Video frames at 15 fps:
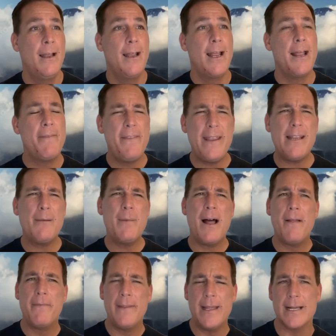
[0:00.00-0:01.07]
And think
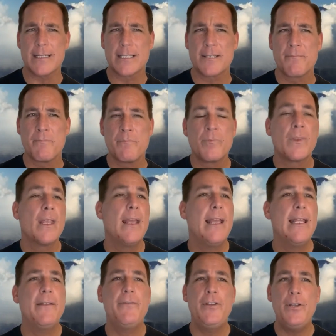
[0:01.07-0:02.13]
about this.
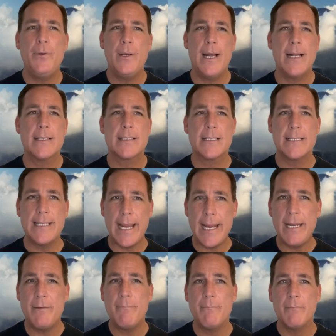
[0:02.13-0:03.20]
If you had
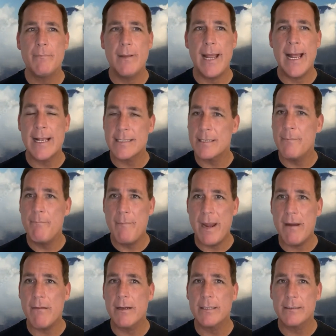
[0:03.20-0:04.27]
stayed as a
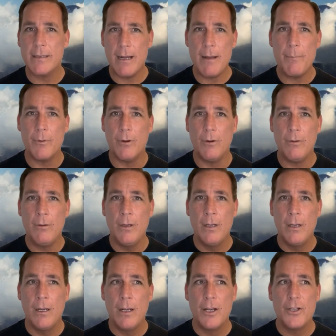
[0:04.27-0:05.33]
married couple,
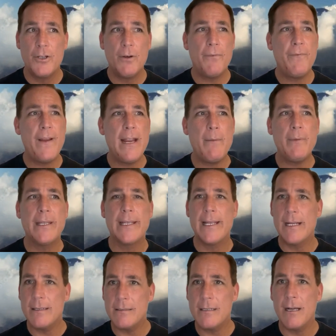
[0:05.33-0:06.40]
your family
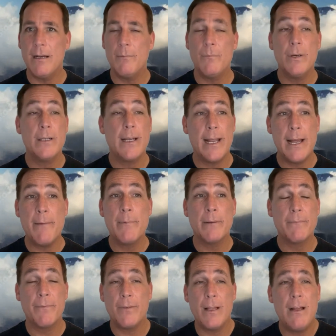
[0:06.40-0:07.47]
income would ebb and
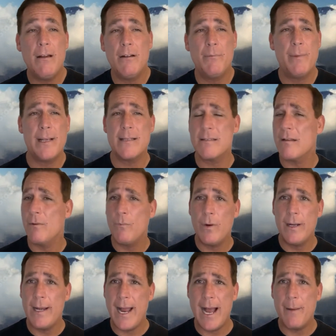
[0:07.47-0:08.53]
flow based on
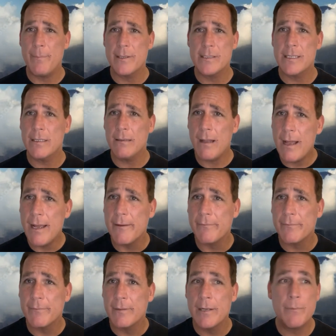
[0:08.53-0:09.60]
what happens in life.
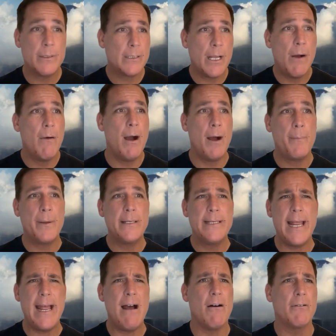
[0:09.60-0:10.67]
It would go up and
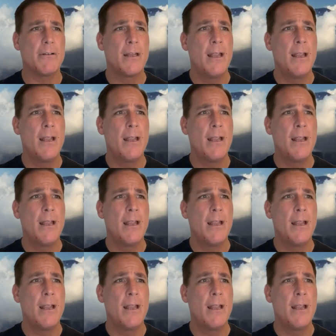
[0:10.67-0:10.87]
down.